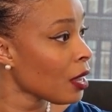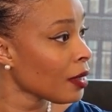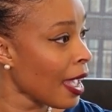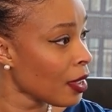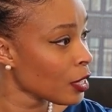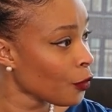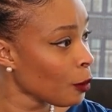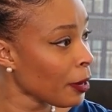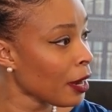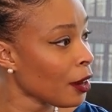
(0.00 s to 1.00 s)
allows
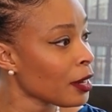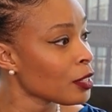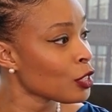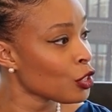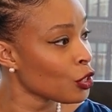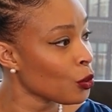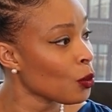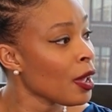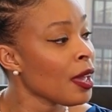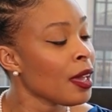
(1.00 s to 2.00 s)
for parents to,